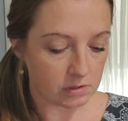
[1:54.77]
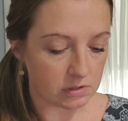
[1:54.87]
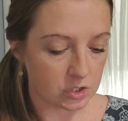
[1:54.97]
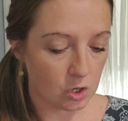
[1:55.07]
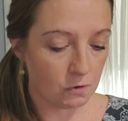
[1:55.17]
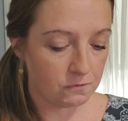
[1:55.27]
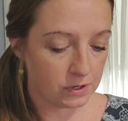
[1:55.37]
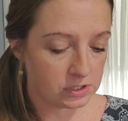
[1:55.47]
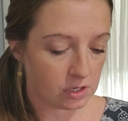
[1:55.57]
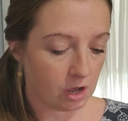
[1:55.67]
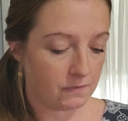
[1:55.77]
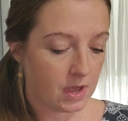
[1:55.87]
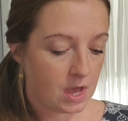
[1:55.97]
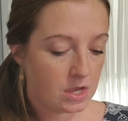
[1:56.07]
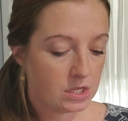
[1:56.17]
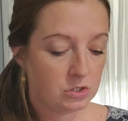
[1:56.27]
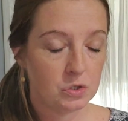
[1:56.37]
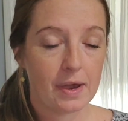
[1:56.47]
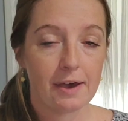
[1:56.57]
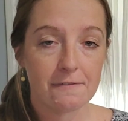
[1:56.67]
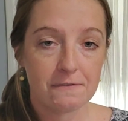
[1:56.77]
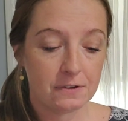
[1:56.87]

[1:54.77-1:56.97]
So first off, you do have